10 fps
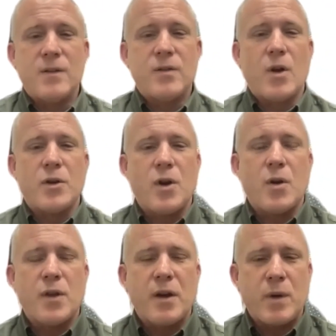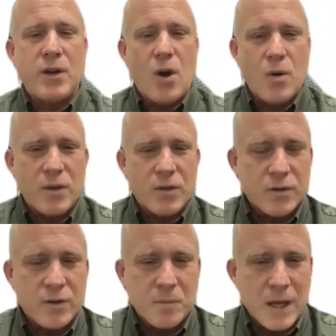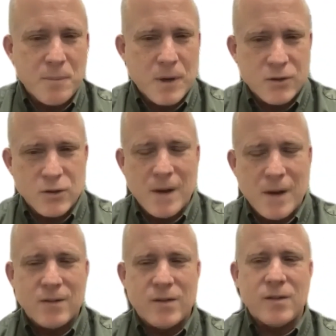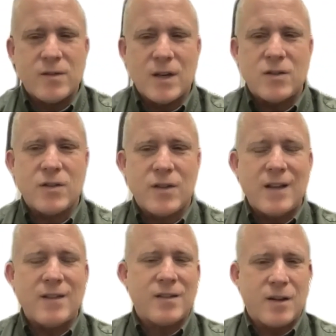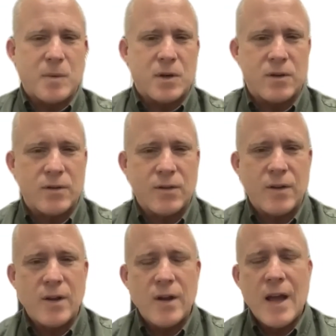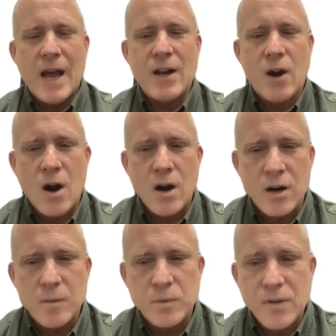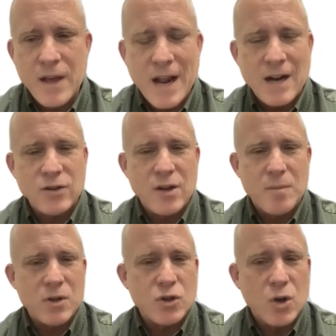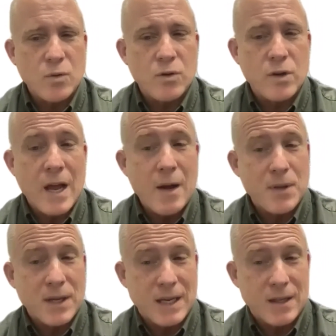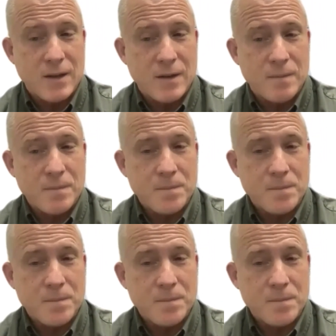So, we know that there's some blood pressure medicines such as ACE inhibitors and ARBs that actually have been shown to help the kidney.